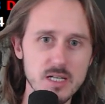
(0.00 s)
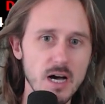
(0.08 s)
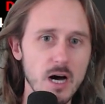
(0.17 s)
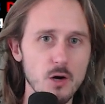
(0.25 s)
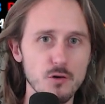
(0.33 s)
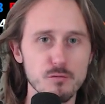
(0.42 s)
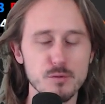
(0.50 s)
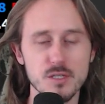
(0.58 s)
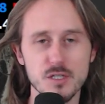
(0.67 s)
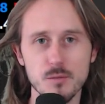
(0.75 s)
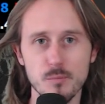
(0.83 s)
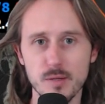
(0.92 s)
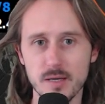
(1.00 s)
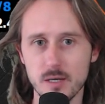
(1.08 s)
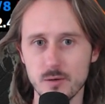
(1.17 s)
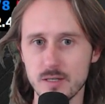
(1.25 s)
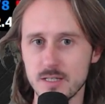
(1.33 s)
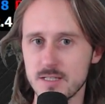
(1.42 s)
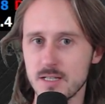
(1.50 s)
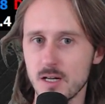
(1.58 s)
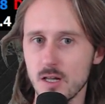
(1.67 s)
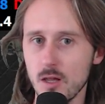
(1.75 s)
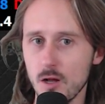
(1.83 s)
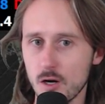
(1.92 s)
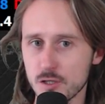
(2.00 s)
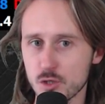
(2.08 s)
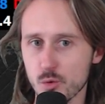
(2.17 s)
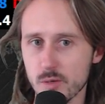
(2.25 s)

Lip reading: the out of position player is in a large